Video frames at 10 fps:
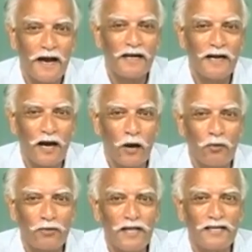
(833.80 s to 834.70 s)
and
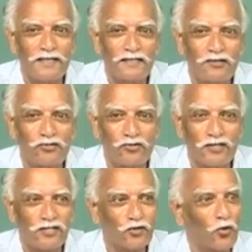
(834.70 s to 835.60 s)
around these
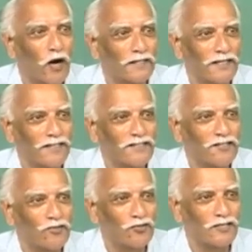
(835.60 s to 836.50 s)
institutions grew other
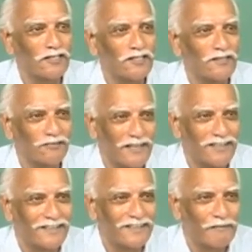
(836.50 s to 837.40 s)
institutions in the
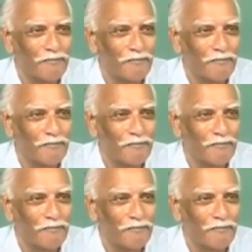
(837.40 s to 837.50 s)
village.